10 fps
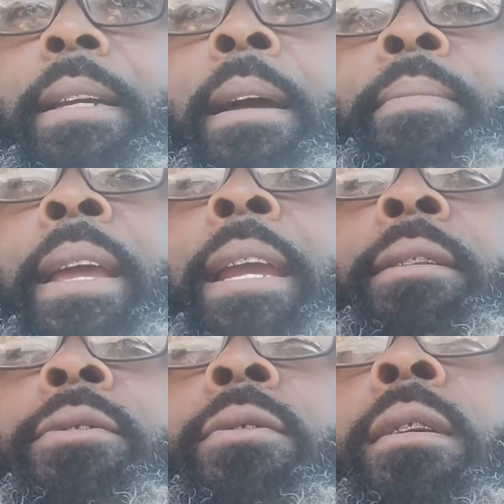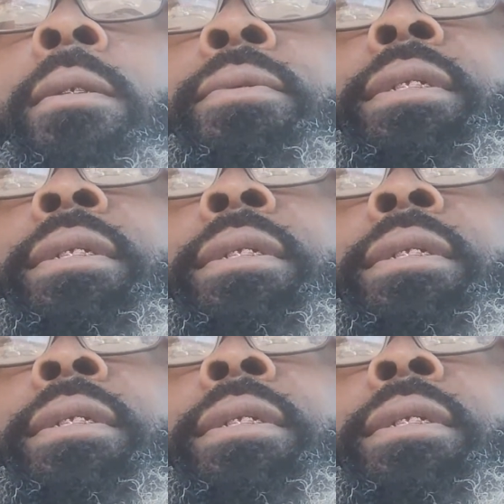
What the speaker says: I'm taking a strong